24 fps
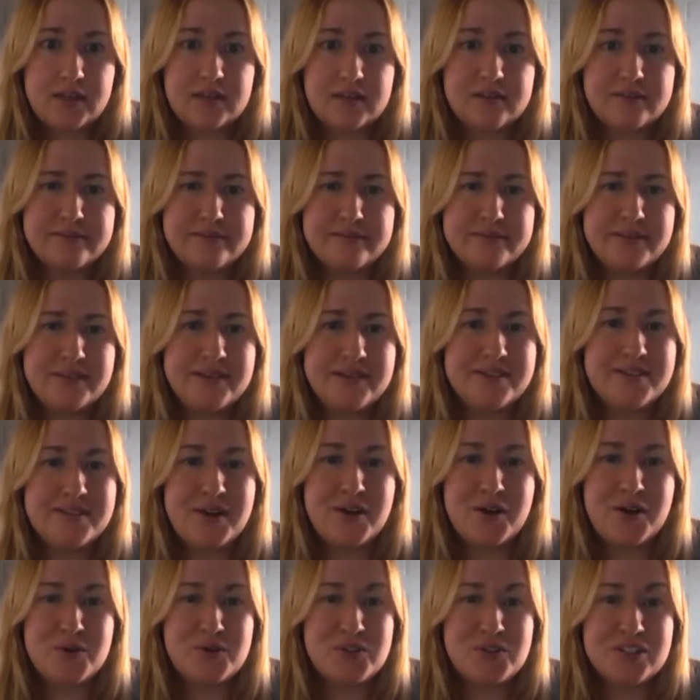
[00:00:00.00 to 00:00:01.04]
and, you
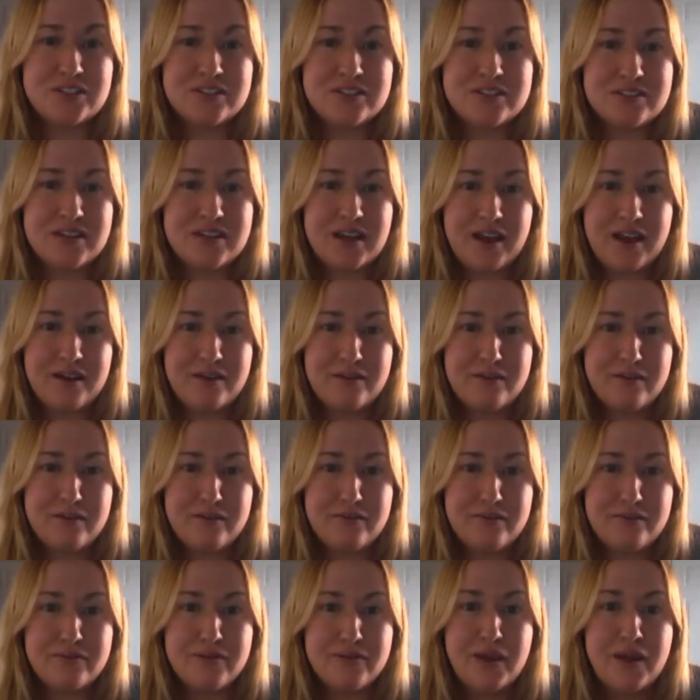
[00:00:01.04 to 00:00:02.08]
know, just kind
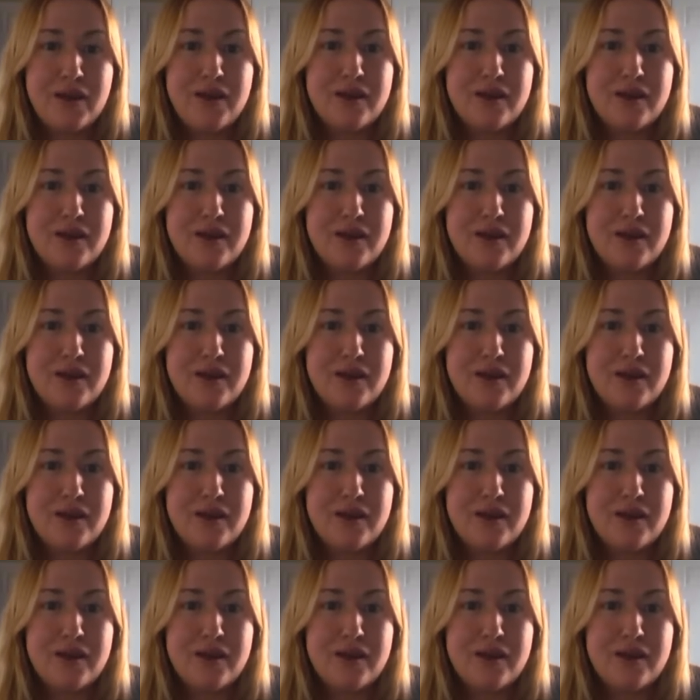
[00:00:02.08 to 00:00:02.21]
of